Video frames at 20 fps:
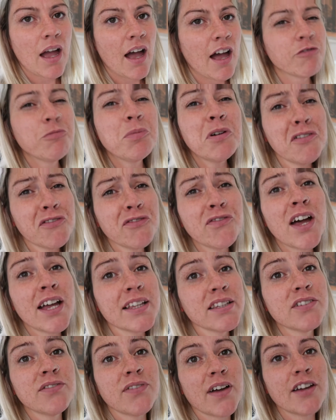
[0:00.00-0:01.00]
I've put
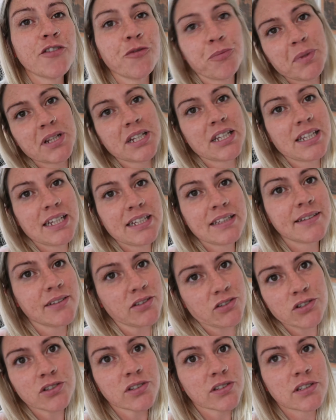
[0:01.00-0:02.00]
35
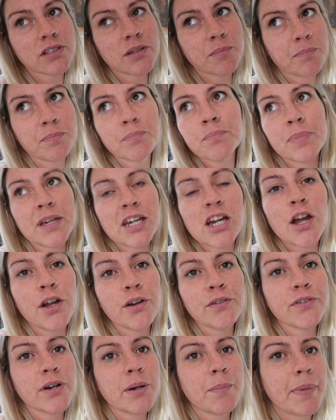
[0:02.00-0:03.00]
milliliters just to be
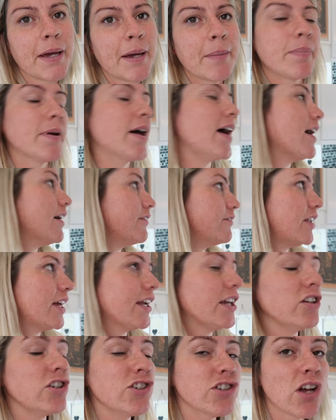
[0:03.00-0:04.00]
over a bit, but I have
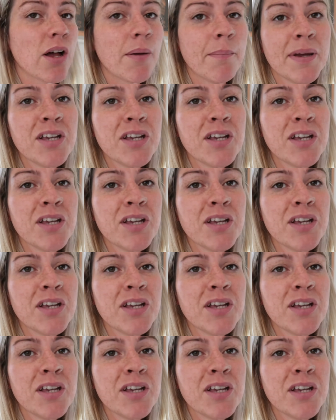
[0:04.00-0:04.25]
like a shot